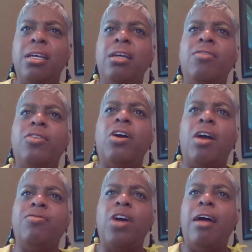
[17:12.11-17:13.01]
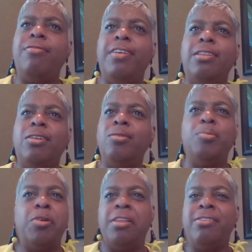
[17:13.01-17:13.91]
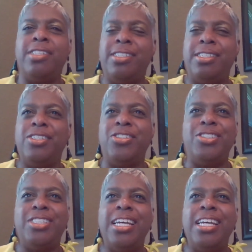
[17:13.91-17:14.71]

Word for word: for our fellow brothers and sisters.